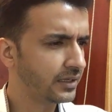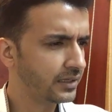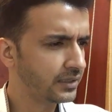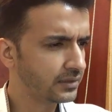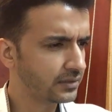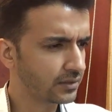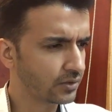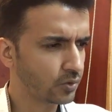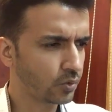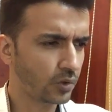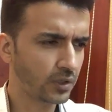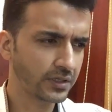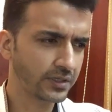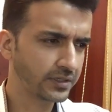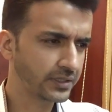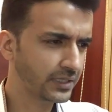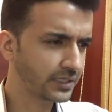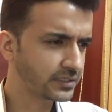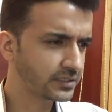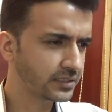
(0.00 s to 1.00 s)
in the
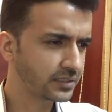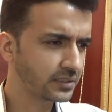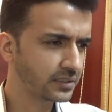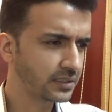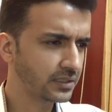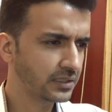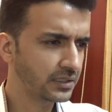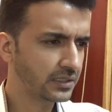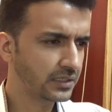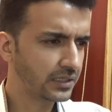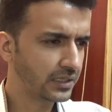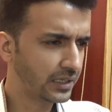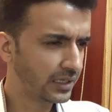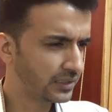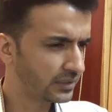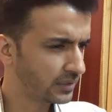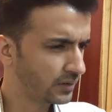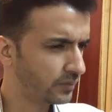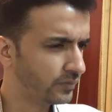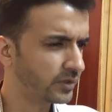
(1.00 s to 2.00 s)
quant section
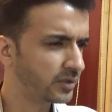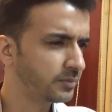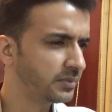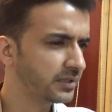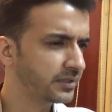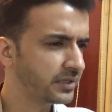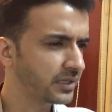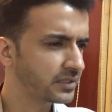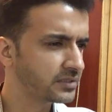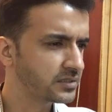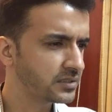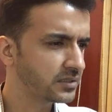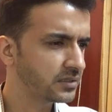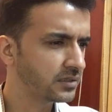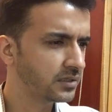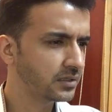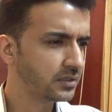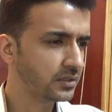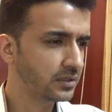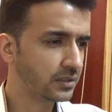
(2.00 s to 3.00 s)
and the verbal
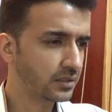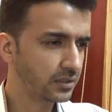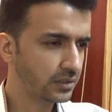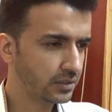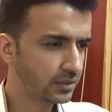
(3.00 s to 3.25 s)
section